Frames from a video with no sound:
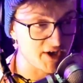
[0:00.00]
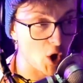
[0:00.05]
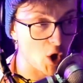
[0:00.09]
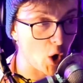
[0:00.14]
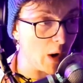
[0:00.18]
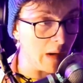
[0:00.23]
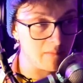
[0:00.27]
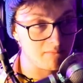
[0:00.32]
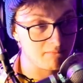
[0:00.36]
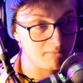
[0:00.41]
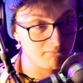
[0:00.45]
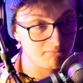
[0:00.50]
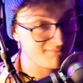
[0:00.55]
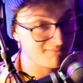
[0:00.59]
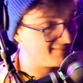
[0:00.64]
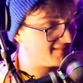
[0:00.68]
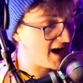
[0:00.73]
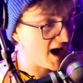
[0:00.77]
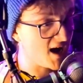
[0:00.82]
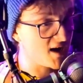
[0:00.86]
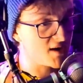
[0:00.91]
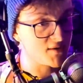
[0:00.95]
not.
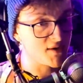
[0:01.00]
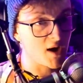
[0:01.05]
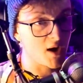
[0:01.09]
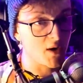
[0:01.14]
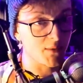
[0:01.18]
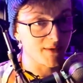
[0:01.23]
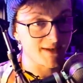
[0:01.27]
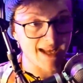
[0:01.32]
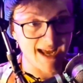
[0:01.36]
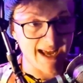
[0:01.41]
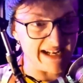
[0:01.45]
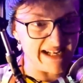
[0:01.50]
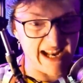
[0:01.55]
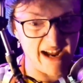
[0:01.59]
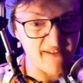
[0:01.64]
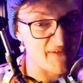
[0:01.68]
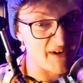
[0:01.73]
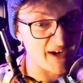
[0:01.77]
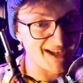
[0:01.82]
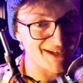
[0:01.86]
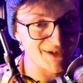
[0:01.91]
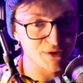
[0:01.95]
No, no, there
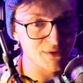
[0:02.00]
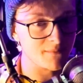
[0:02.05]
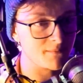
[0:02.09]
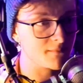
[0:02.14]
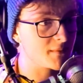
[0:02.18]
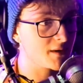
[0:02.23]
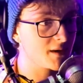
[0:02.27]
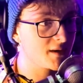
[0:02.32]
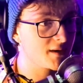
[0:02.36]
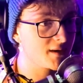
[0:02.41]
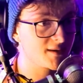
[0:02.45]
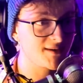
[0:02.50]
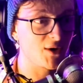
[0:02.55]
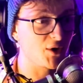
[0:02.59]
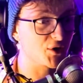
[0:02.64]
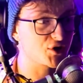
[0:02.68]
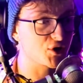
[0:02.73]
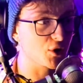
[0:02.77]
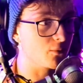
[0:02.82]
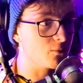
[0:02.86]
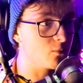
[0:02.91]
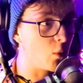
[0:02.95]
definitely isn't. Not
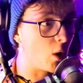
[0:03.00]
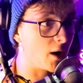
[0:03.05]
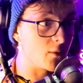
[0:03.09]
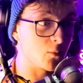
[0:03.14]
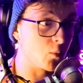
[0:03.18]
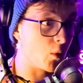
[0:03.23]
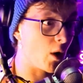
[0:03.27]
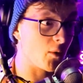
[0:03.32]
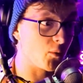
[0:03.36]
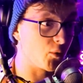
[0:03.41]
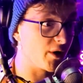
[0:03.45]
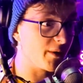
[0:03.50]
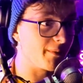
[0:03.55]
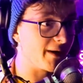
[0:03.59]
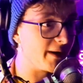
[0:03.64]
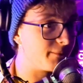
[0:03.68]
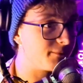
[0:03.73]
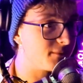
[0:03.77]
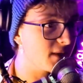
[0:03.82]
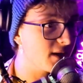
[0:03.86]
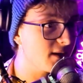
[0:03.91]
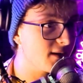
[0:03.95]
at all. Why? Why would it
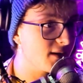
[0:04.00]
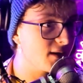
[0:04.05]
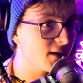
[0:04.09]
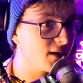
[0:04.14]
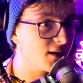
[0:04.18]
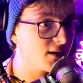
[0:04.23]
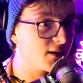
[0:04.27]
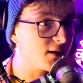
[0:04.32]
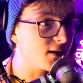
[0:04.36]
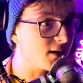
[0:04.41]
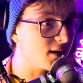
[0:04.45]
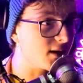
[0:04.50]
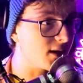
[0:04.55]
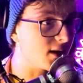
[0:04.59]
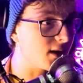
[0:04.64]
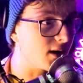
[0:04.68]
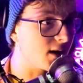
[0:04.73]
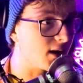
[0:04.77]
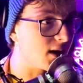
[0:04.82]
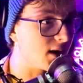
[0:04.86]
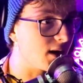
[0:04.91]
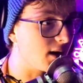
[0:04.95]
be?
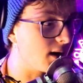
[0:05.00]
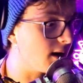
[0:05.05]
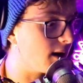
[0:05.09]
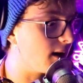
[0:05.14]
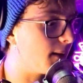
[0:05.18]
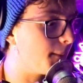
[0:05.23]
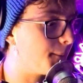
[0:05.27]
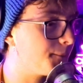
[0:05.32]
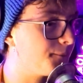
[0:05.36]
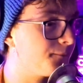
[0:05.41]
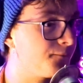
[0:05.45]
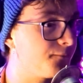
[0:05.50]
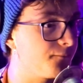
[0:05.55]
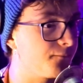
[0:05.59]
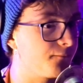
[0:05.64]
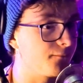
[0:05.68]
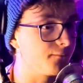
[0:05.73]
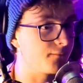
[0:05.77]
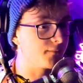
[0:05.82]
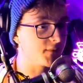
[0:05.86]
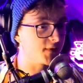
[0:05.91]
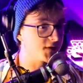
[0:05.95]
Uh,
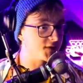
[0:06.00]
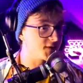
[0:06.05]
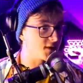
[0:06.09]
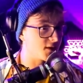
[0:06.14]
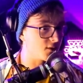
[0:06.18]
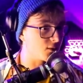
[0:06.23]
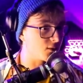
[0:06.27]
is there